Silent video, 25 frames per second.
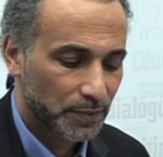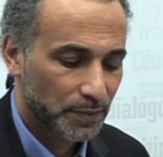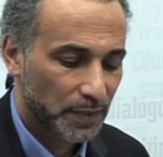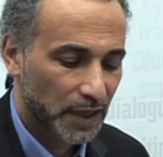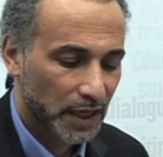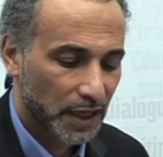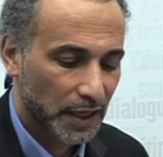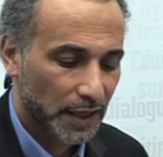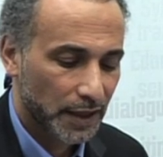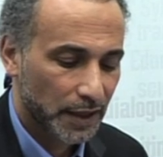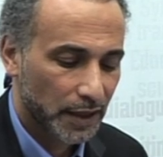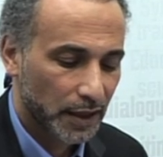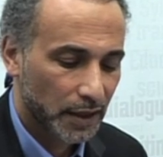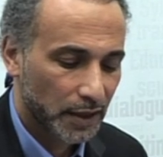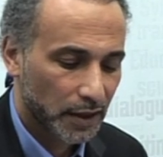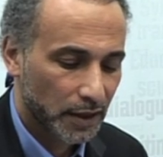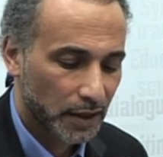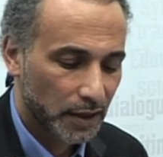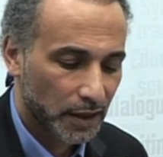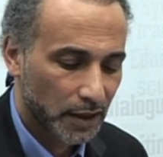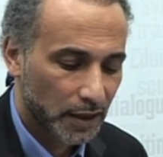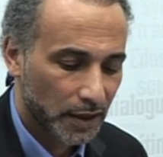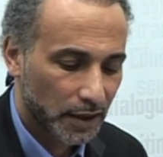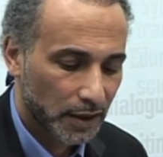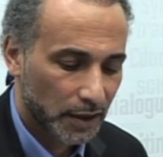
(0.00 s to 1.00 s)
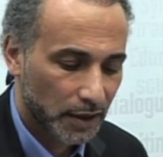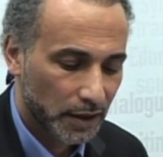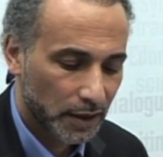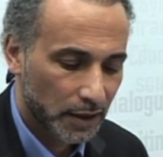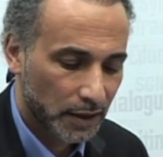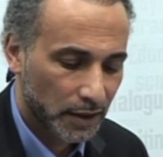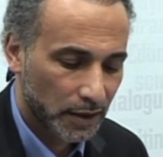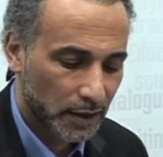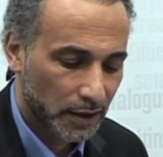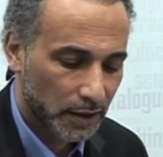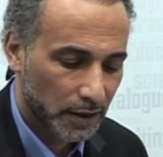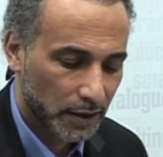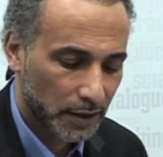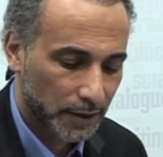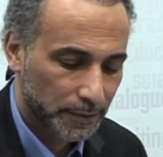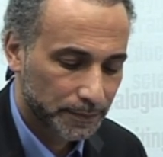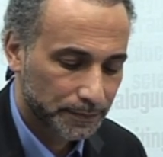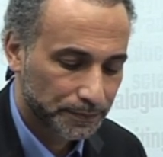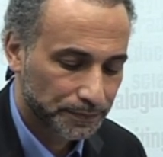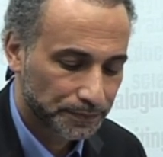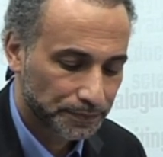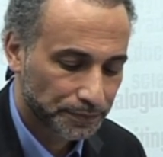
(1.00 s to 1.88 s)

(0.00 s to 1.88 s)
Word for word: by uh, uh,